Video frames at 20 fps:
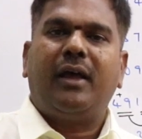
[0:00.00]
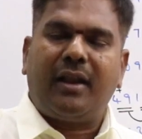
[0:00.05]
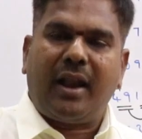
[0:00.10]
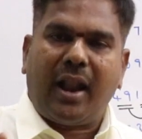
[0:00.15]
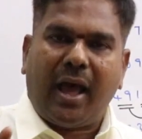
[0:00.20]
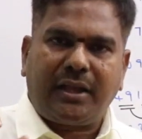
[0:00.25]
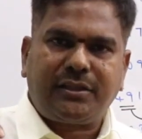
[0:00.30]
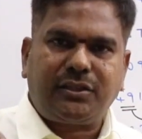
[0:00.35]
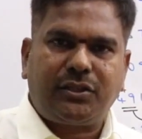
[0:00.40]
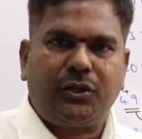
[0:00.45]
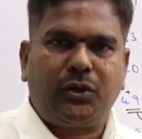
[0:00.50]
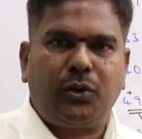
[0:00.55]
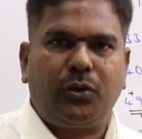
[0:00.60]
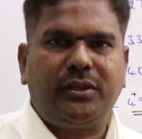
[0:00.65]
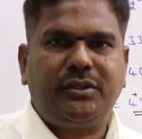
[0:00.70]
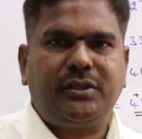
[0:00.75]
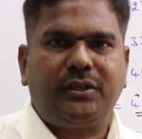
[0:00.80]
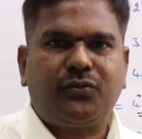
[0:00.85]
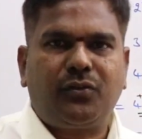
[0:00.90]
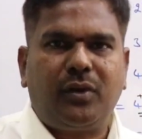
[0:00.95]
last 2
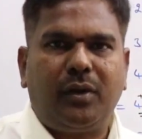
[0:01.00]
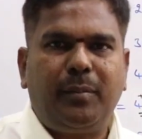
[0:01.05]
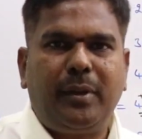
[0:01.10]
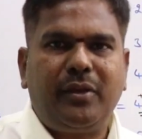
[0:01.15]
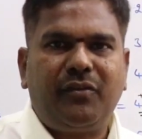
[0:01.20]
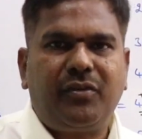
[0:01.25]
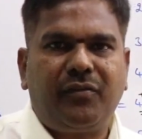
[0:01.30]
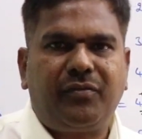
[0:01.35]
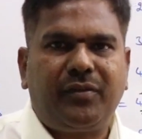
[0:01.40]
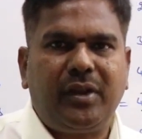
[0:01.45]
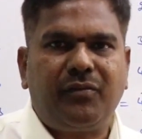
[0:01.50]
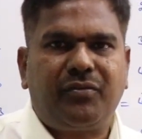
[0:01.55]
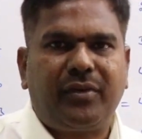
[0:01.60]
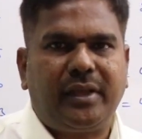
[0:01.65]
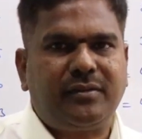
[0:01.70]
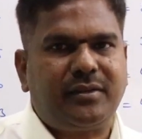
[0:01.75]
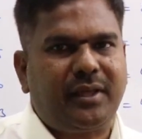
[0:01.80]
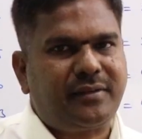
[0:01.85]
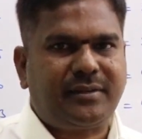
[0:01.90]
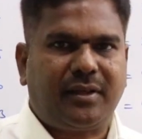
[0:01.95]
digits will be 15
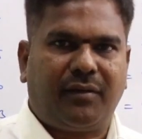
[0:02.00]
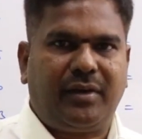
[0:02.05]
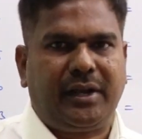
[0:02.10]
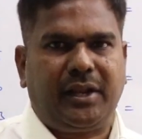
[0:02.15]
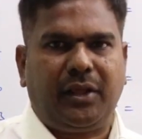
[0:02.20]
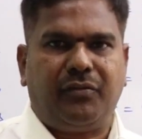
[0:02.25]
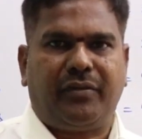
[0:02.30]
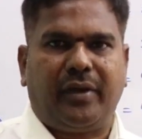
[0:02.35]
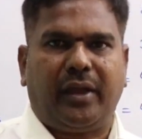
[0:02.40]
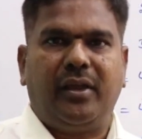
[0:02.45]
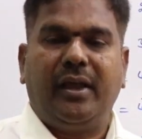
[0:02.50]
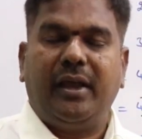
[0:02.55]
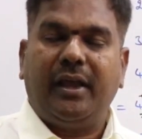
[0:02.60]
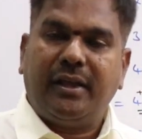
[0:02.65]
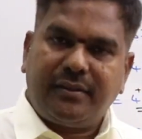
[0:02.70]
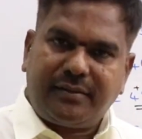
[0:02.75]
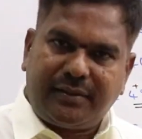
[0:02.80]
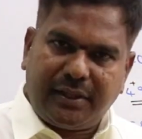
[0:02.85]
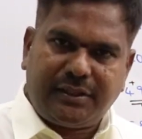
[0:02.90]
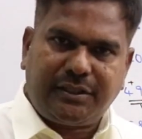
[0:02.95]
5s are 75.
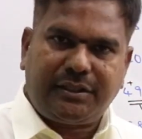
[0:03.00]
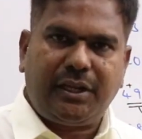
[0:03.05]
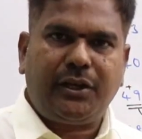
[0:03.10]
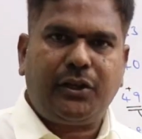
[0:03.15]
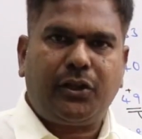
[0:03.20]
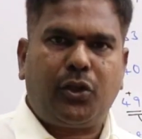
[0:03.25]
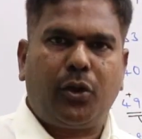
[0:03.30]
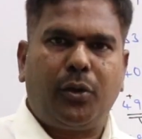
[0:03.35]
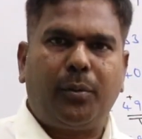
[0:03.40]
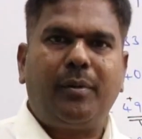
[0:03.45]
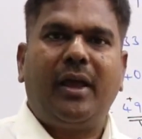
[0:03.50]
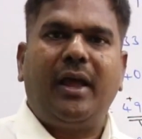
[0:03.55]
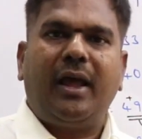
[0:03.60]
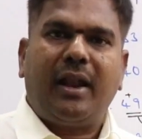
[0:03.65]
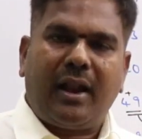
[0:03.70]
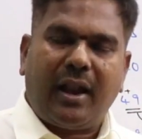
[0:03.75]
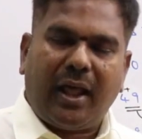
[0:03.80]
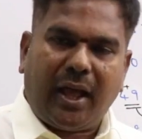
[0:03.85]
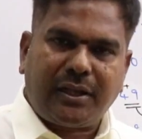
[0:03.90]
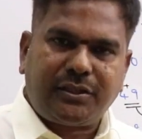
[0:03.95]
16 cube
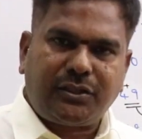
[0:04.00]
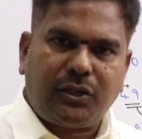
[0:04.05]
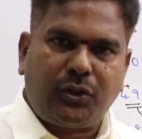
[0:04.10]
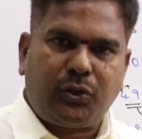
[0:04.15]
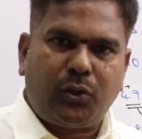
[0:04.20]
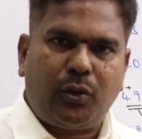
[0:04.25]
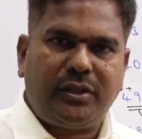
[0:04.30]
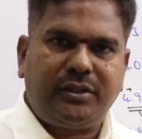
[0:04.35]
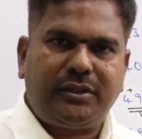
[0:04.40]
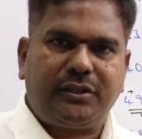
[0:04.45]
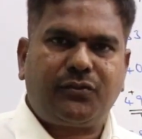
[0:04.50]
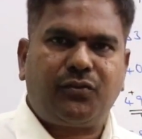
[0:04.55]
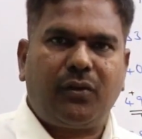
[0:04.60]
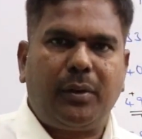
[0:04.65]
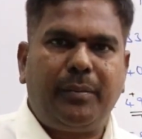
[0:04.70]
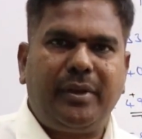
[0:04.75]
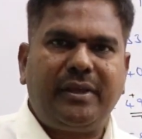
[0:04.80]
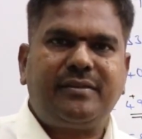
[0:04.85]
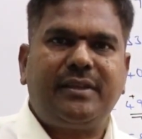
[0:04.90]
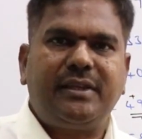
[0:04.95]
last 2 digits
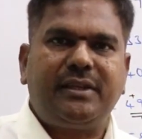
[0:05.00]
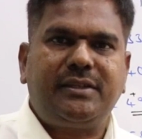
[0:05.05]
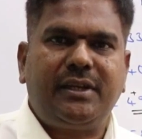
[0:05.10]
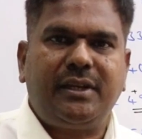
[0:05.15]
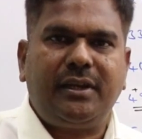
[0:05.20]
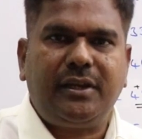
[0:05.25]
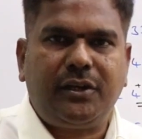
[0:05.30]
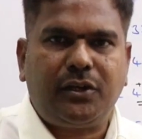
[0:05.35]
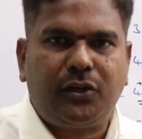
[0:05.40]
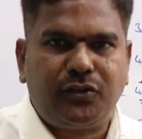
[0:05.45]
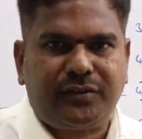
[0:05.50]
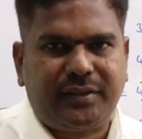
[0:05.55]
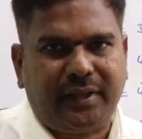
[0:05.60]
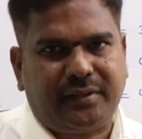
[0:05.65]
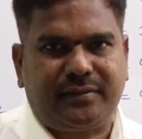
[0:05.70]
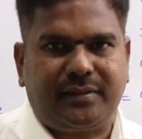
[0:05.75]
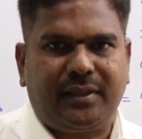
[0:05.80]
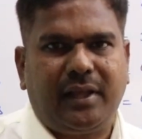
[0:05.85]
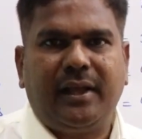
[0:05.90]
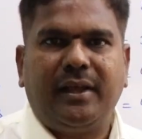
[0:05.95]
will be 16 into
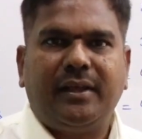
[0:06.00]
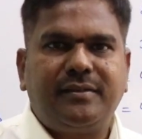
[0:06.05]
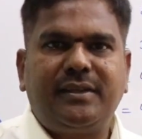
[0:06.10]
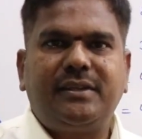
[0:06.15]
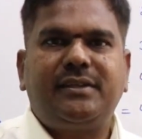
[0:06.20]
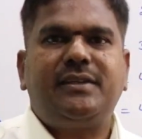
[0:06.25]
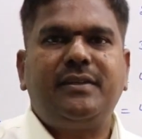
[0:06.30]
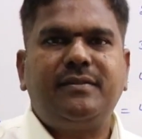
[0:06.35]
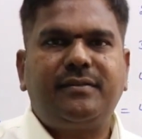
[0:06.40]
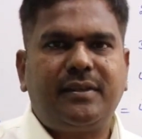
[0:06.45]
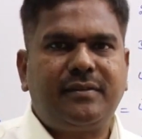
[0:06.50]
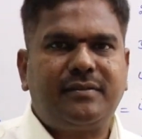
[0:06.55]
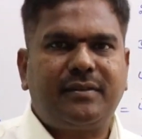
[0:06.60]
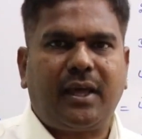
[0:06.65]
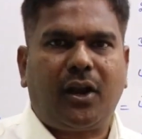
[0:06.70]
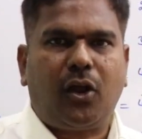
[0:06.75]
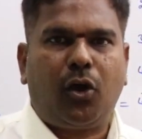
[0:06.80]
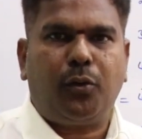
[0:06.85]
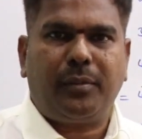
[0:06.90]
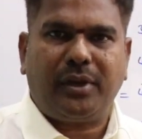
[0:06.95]
6. 16 6
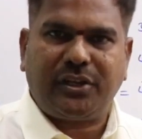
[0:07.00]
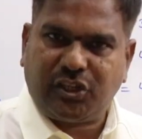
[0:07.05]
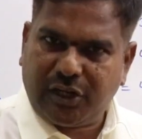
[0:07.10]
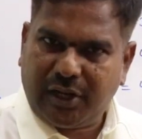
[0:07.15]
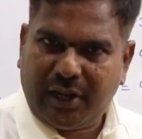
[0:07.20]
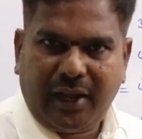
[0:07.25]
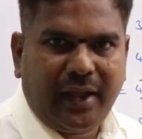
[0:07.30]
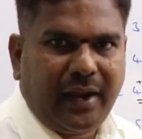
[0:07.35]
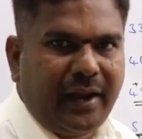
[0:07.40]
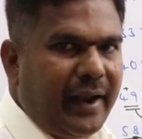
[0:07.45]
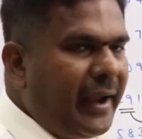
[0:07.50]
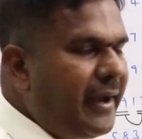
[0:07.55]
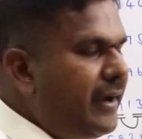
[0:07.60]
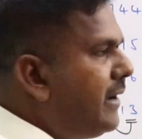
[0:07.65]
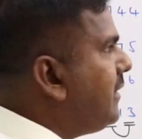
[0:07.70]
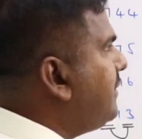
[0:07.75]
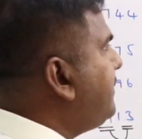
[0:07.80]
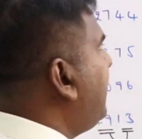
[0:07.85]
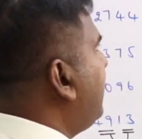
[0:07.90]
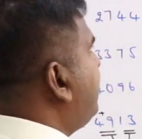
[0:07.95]
are how much?
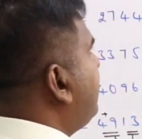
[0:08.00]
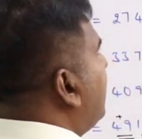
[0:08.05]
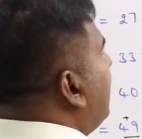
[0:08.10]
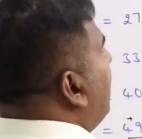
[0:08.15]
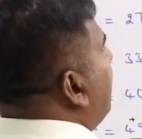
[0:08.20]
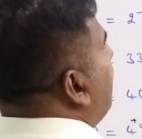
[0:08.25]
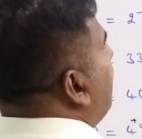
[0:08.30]
96.